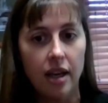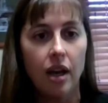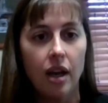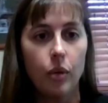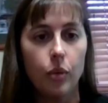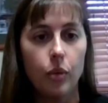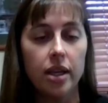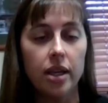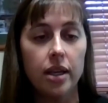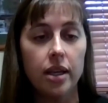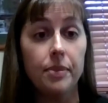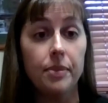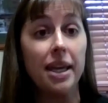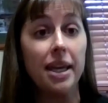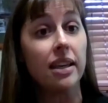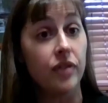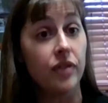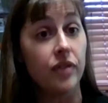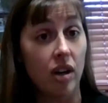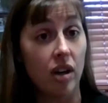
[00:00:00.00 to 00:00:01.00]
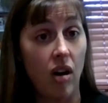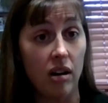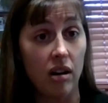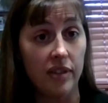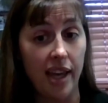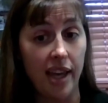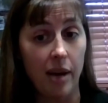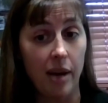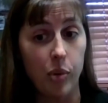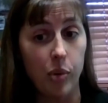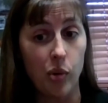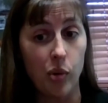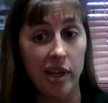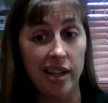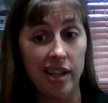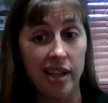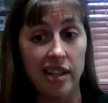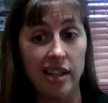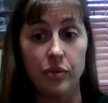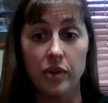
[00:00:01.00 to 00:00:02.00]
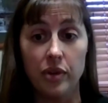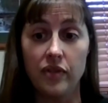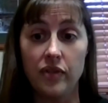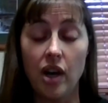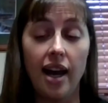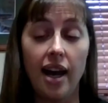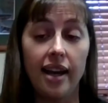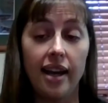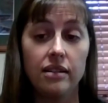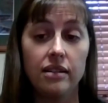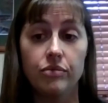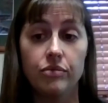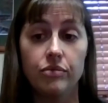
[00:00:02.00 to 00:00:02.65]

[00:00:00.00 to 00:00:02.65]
We may give you a call at that point if we've got